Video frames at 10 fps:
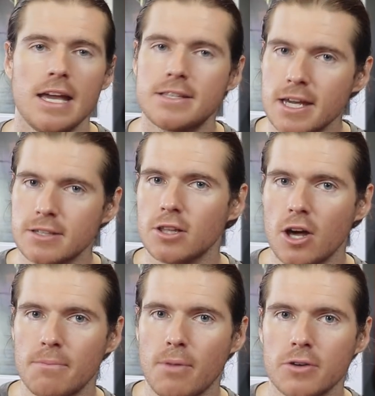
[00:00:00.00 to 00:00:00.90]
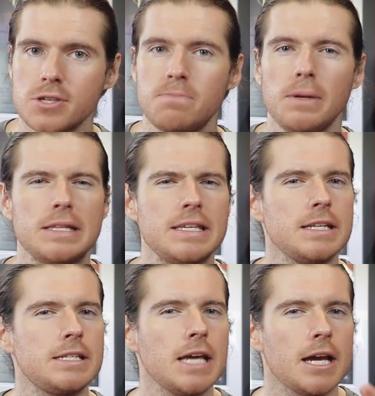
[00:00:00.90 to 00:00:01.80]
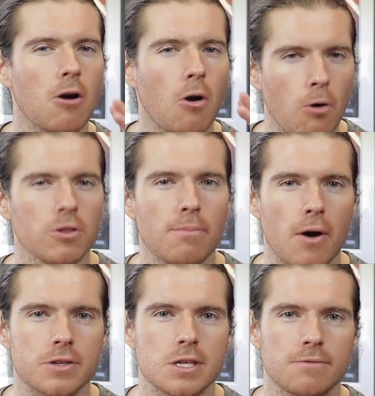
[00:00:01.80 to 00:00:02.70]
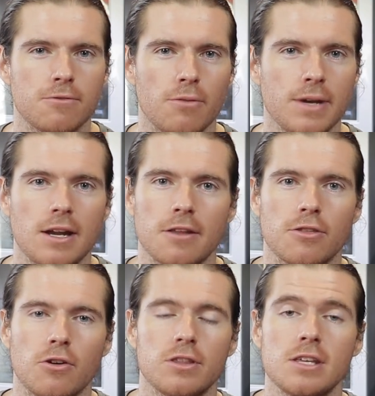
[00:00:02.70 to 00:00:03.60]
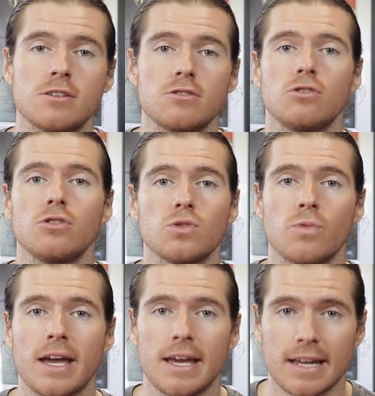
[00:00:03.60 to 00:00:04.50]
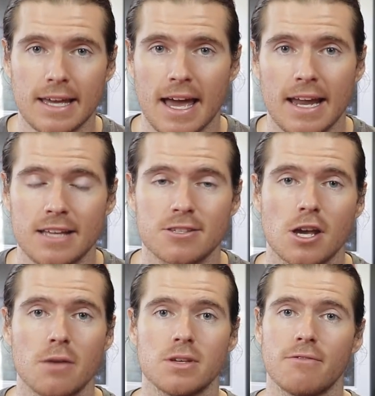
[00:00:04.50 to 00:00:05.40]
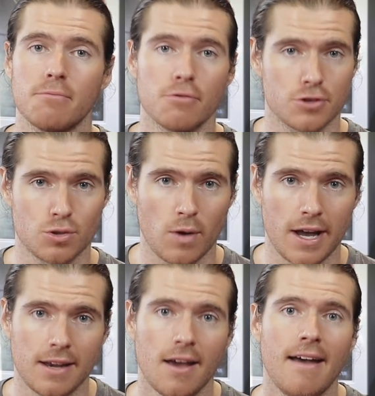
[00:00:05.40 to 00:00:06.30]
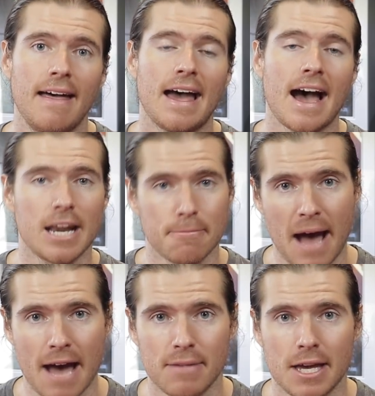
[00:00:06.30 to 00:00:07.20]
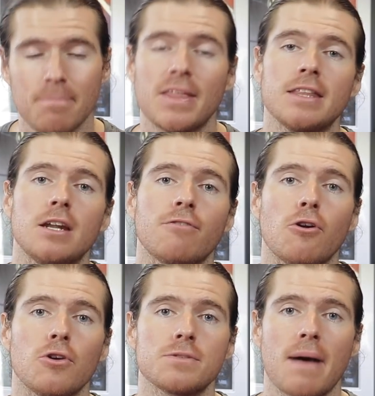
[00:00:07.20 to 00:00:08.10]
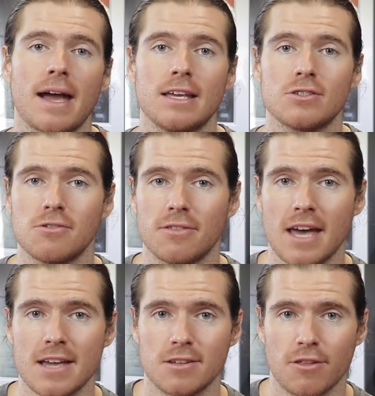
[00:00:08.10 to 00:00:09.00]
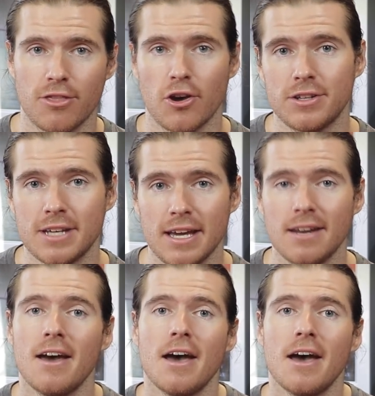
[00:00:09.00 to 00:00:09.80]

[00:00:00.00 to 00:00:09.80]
He ticked a lot of boxes, but he didn't tick all the boxes for me, and I thought, this is as good as we're gonna get in terms of a Bruce Wayne and a Batman. And then of course back in 2013,